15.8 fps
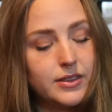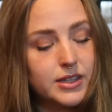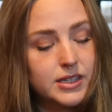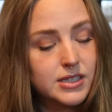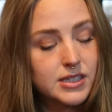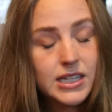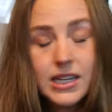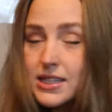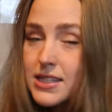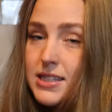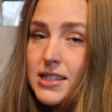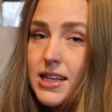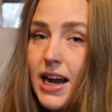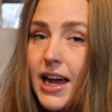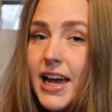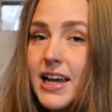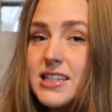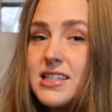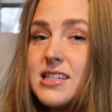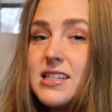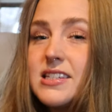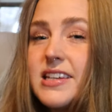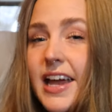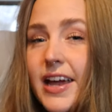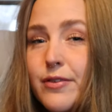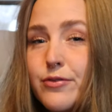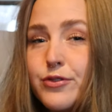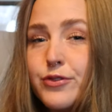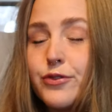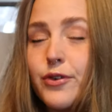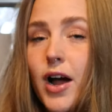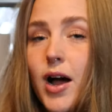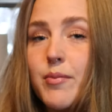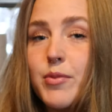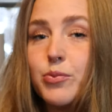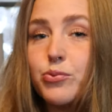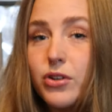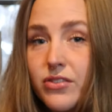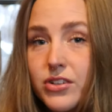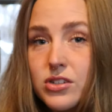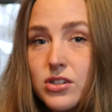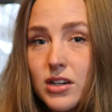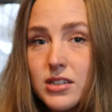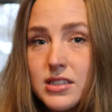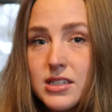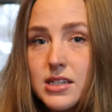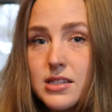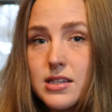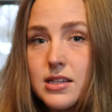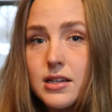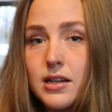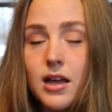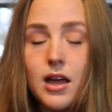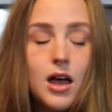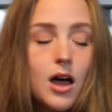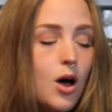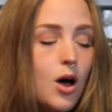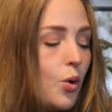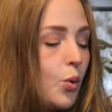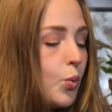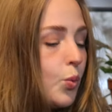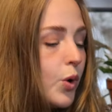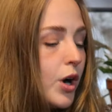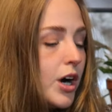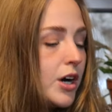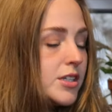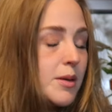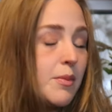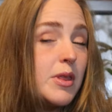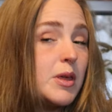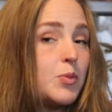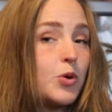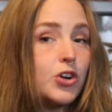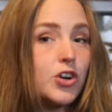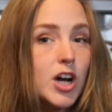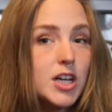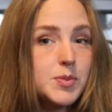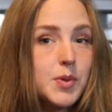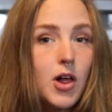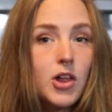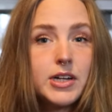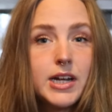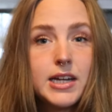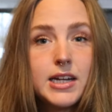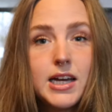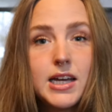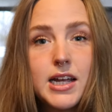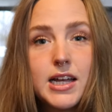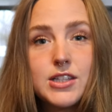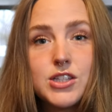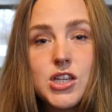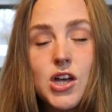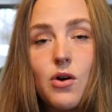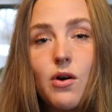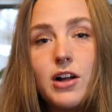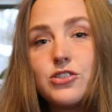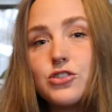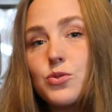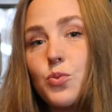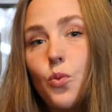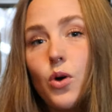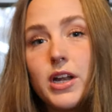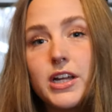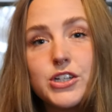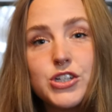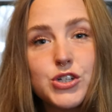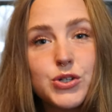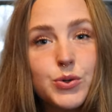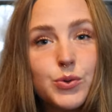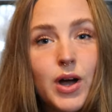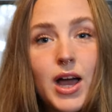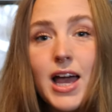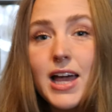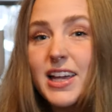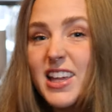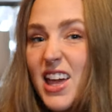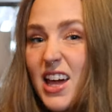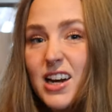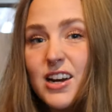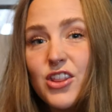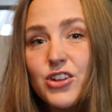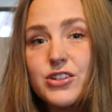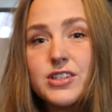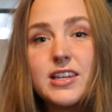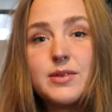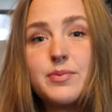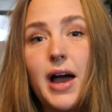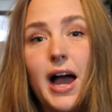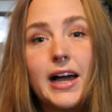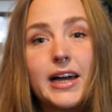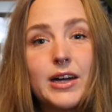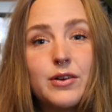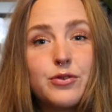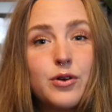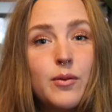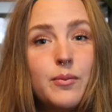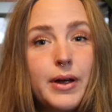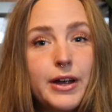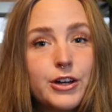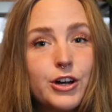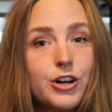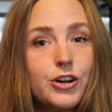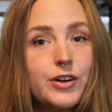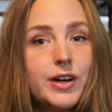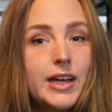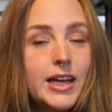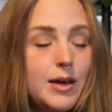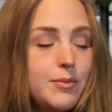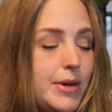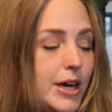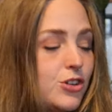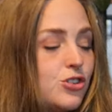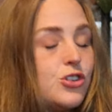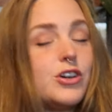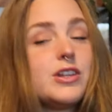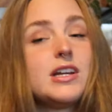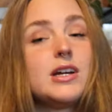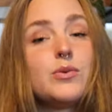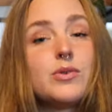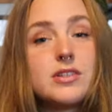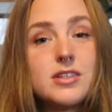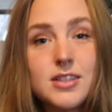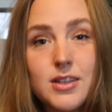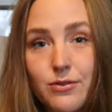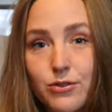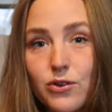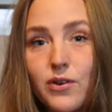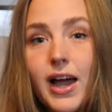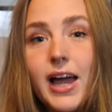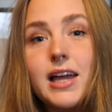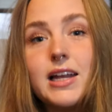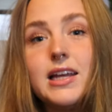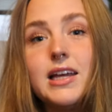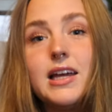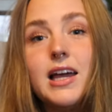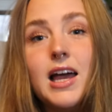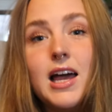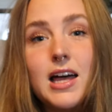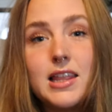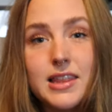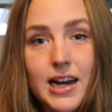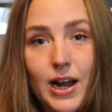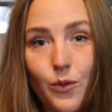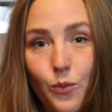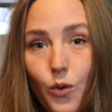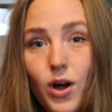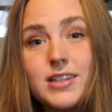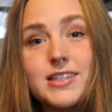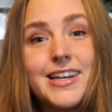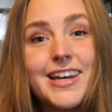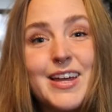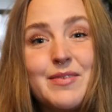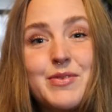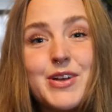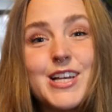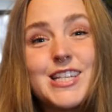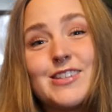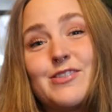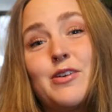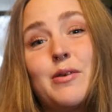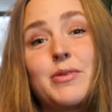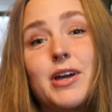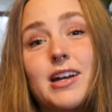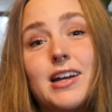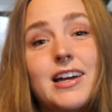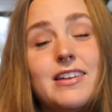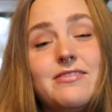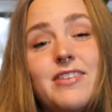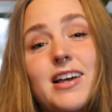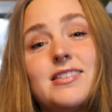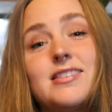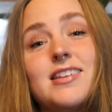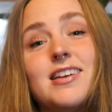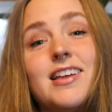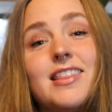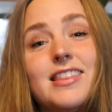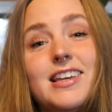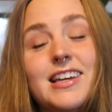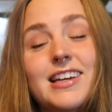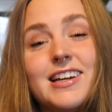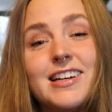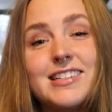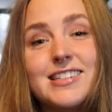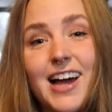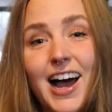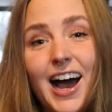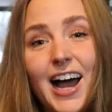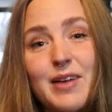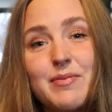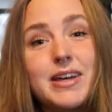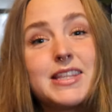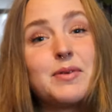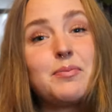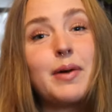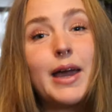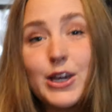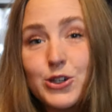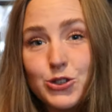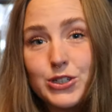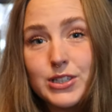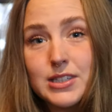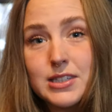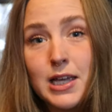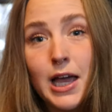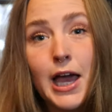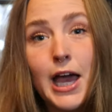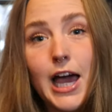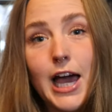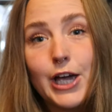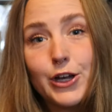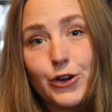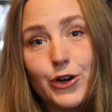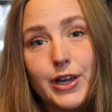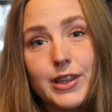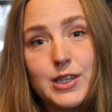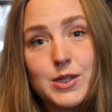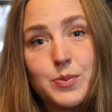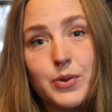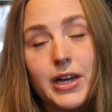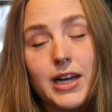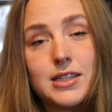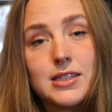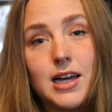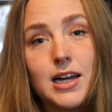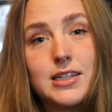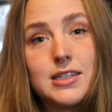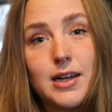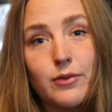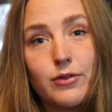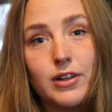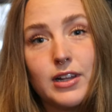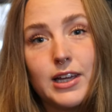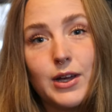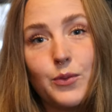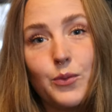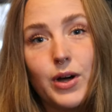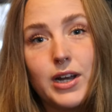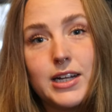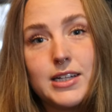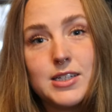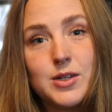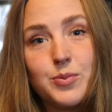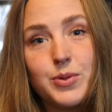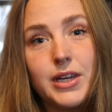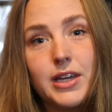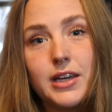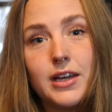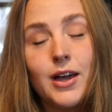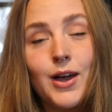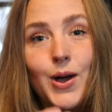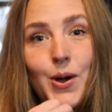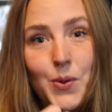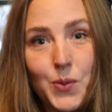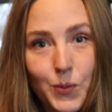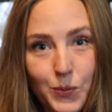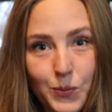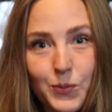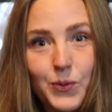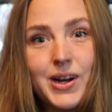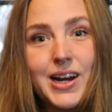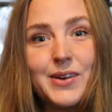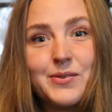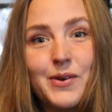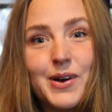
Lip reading: The seeds that I had saved from the previous garden season were, some of them were cross-pollinated, and so I just wanted to get another seed packet from Baker Creek and make sure that it was the variety that I wanted, because if I'm gonna invest the time and the patience in growing these plants, I definitely want it to be what I